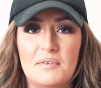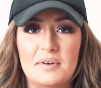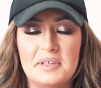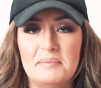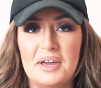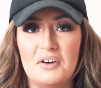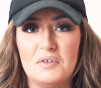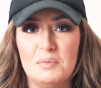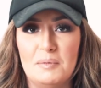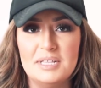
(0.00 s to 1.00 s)
for the
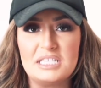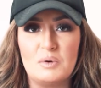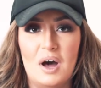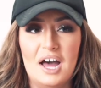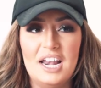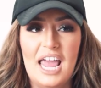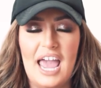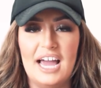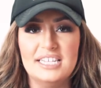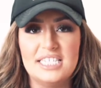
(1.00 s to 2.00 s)
Makeover Moment Squad,
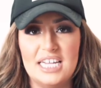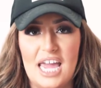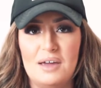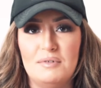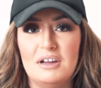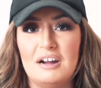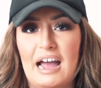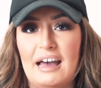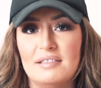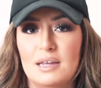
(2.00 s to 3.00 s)
and today we are
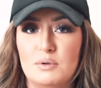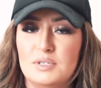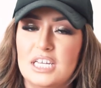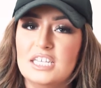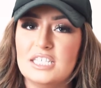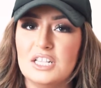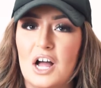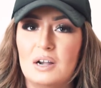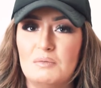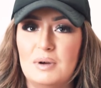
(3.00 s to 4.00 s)
at Le Boutique
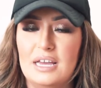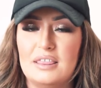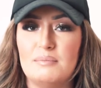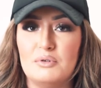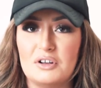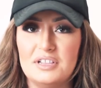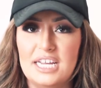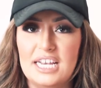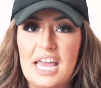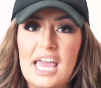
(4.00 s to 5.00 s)
Salon with
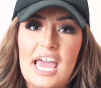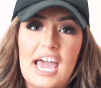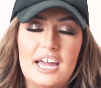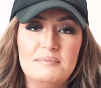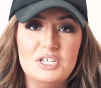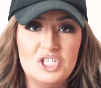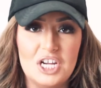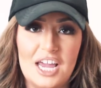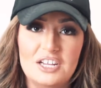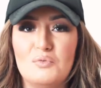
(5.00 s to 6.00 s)
Brooklyn and Miss
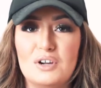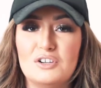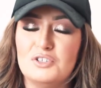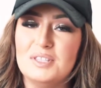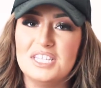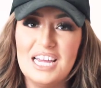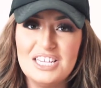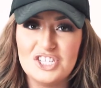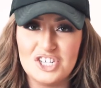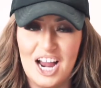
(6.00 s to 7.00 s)
J. We're doing the
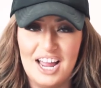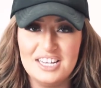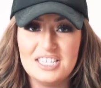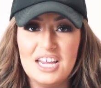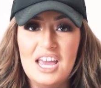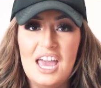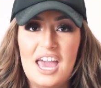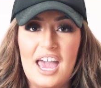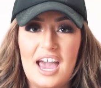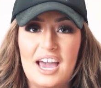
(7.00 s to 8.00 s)
test strand,
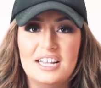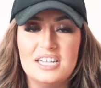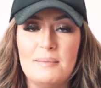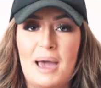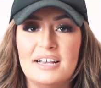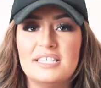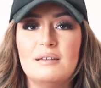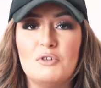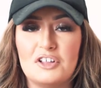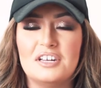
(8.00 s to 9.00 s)
and I'm
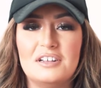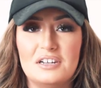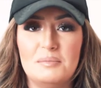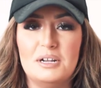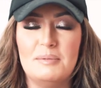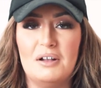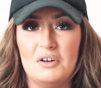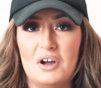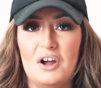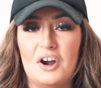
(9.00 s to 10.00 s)
asking Brooklyn a little bit
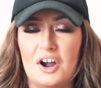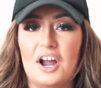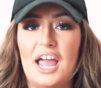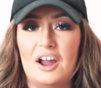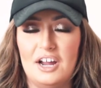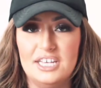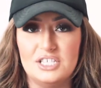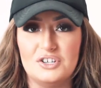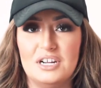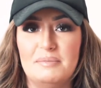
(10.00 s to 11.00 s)
about her hair
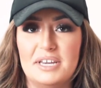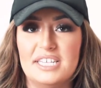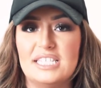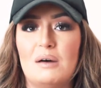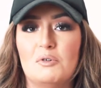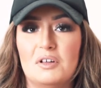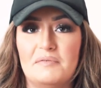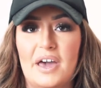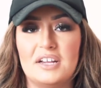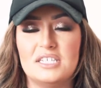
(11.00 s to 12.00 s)
history because that will
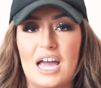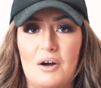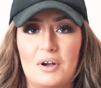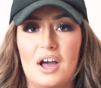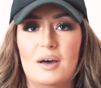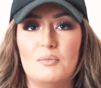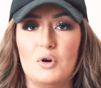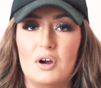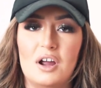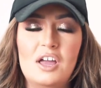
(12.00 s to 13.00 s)
affect the outcome
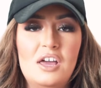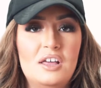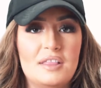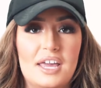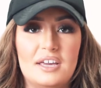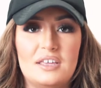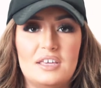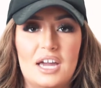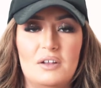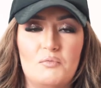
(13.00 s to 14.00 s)
or like
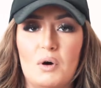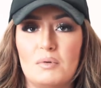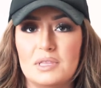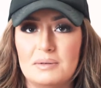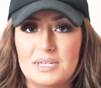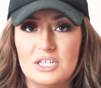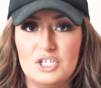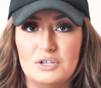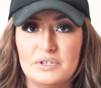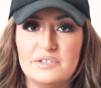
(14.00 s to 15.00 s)
kind of what we're limited
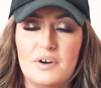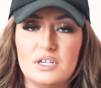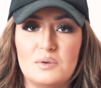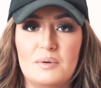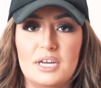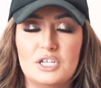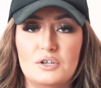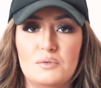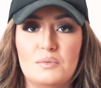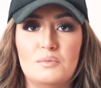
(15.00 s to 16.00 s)
to as far as what we can
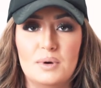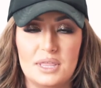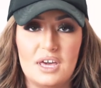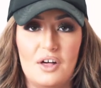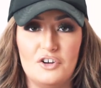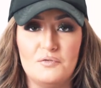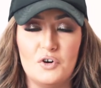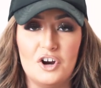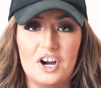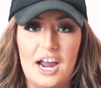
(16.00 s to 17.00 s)
do with color
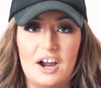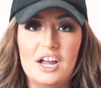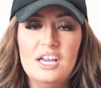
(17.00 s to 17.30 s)
for her hair.